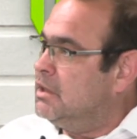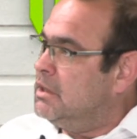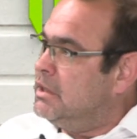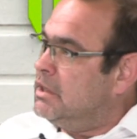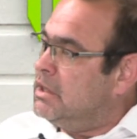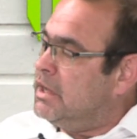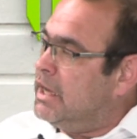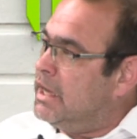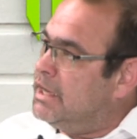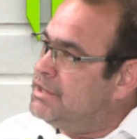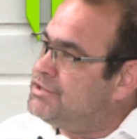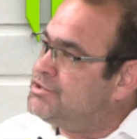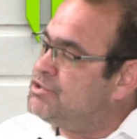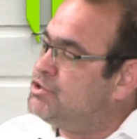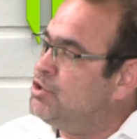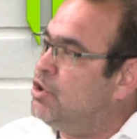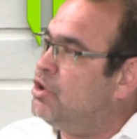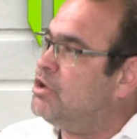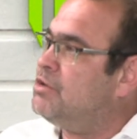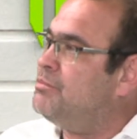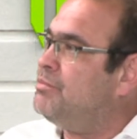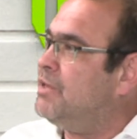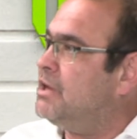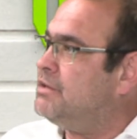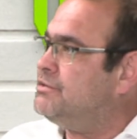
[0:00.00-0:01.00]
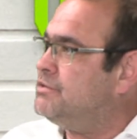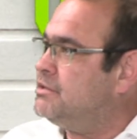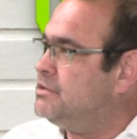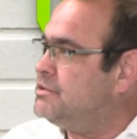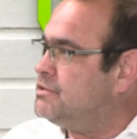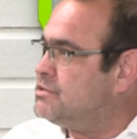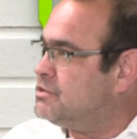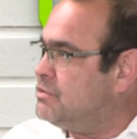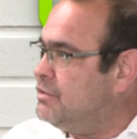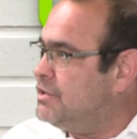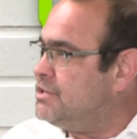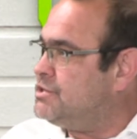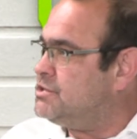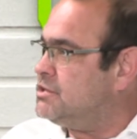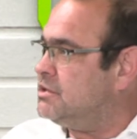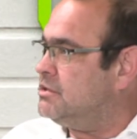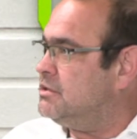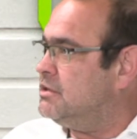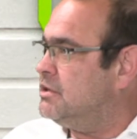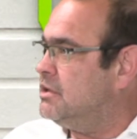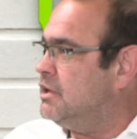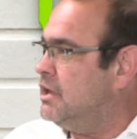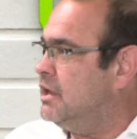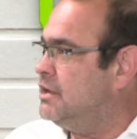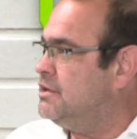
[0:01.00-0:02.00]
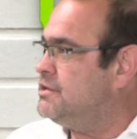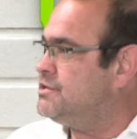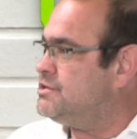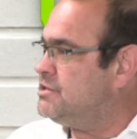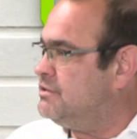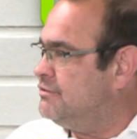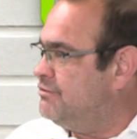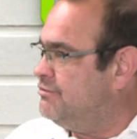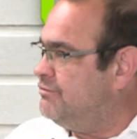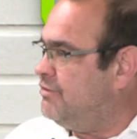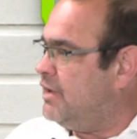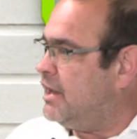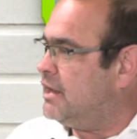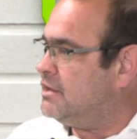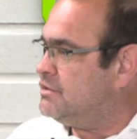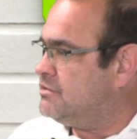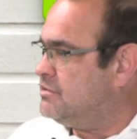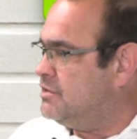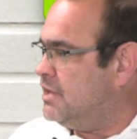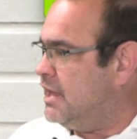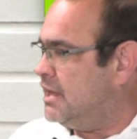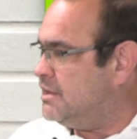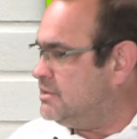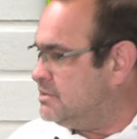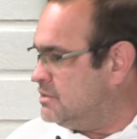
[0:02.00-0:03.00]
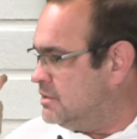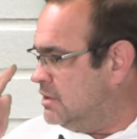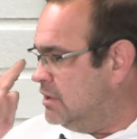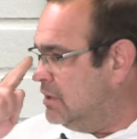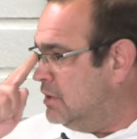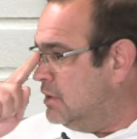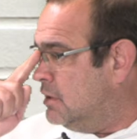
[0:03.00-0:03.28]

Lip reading: It's not about the discretion. It is the fact that